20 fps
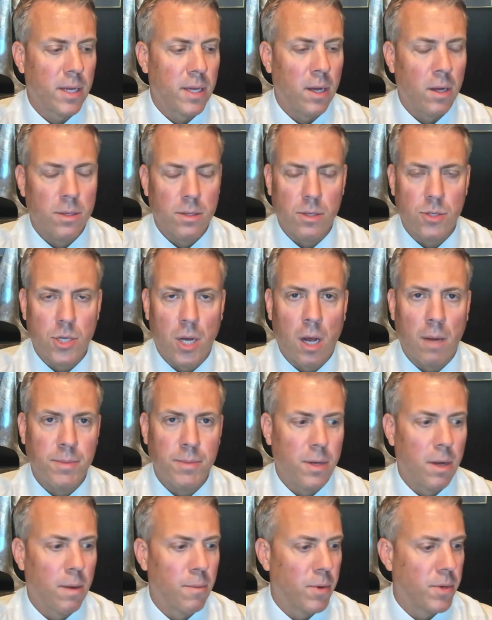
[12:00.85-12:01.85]
sales and
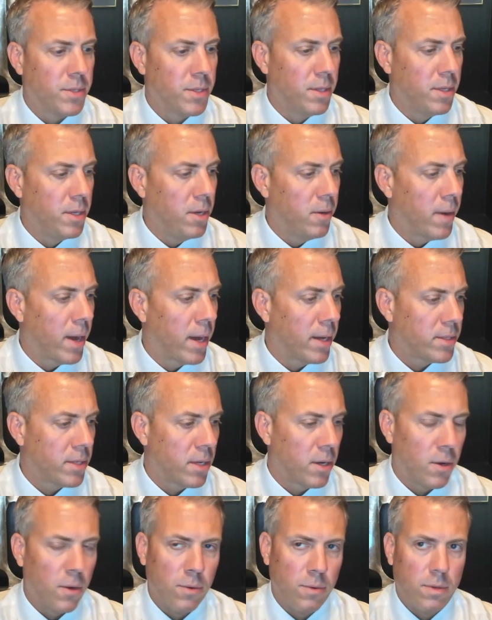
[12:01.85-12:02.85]
jobs numbers in the U.S.
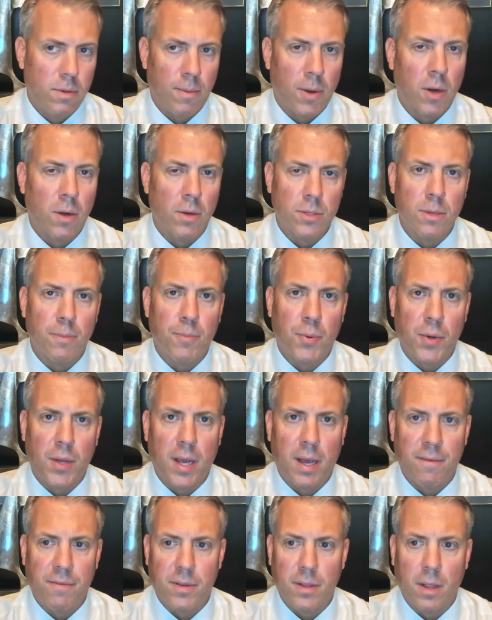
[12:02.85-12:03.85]
So tomorrow is a pretty
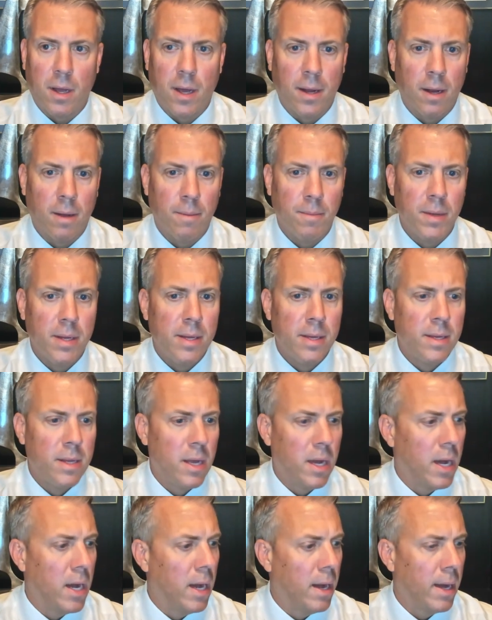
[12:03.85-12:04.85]
hefty lineup.
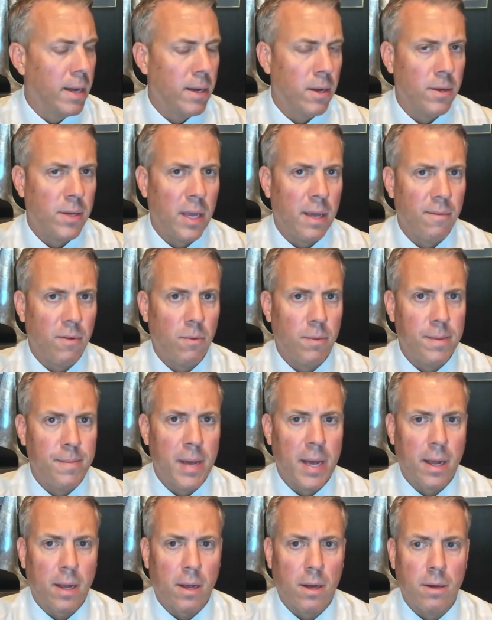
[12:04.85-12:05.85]
Uh, I know David will be
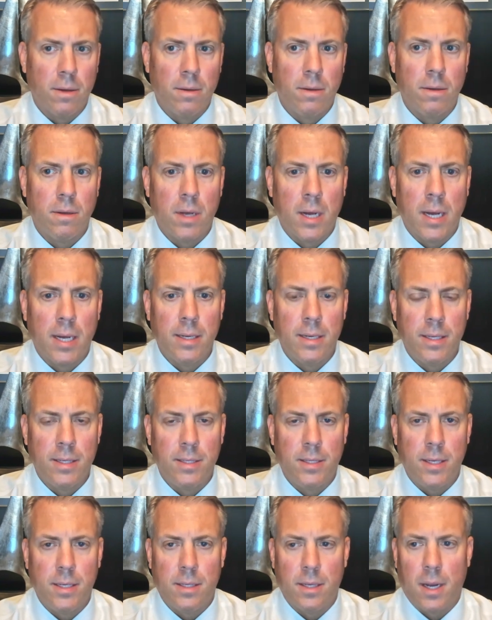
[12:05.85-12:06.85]
back on uh,
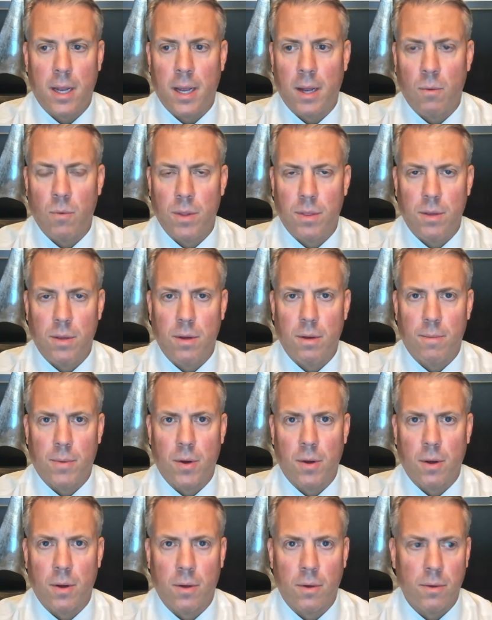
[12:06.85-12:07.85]
DC today with you
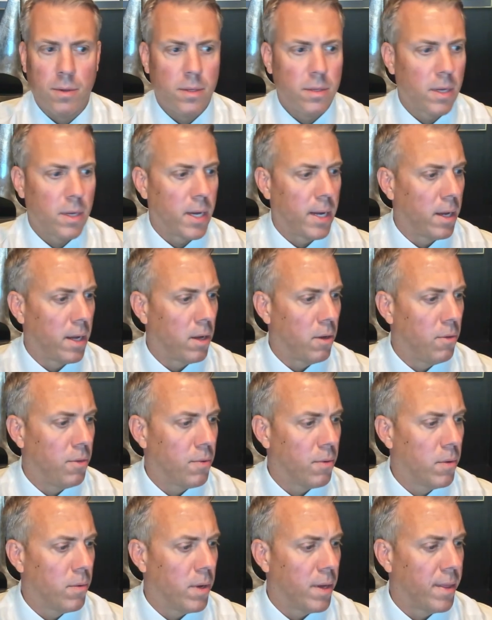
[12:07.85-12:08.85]
tomorrow to kind of go
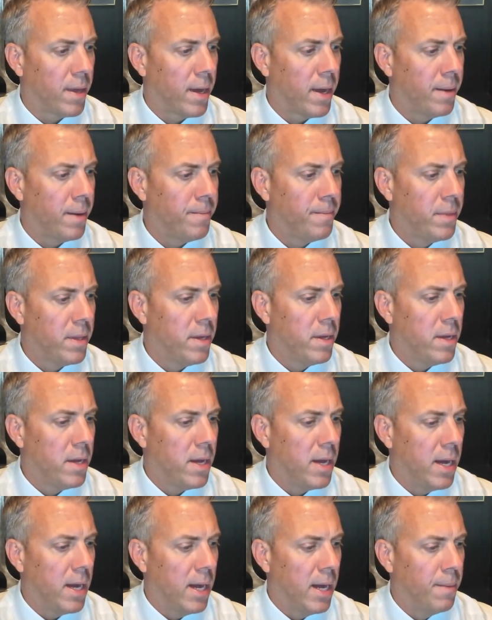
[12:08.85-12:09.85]
through all that.
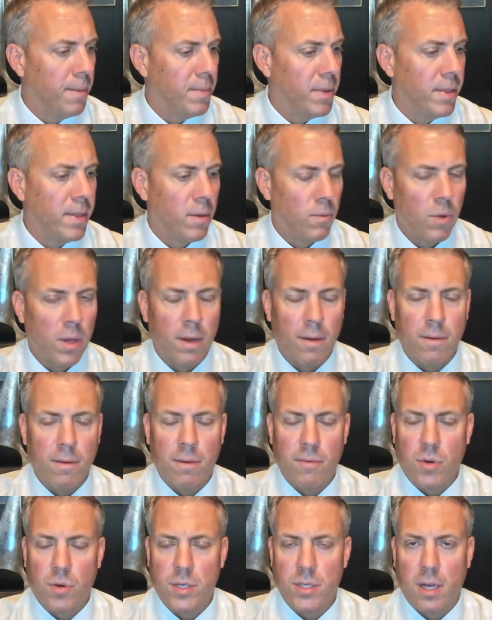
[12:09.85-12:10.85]
Um, and then we'll,
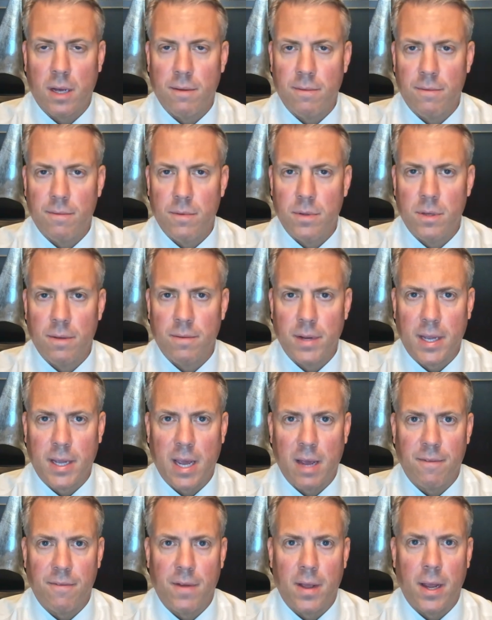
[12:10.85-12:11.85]
of course, have Dividend
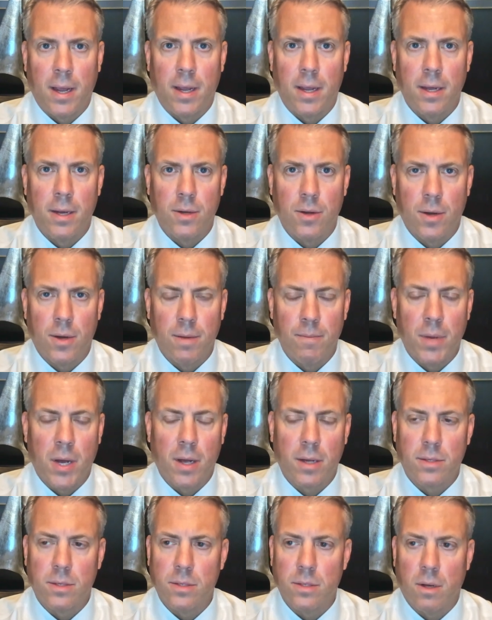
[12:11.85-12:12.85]
Cafe in your
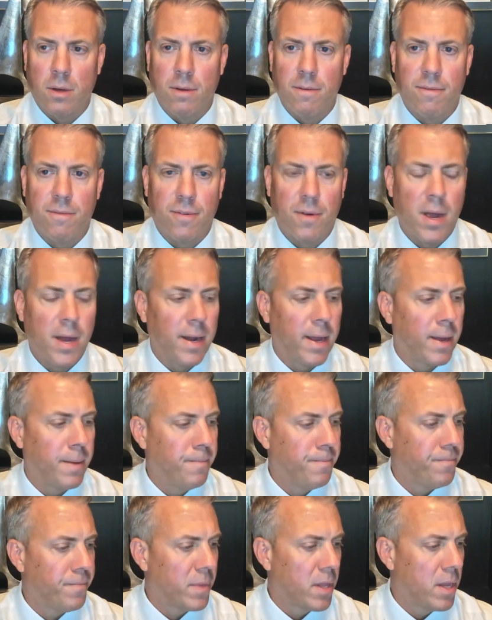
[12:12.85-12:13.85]
inboxes on Friday.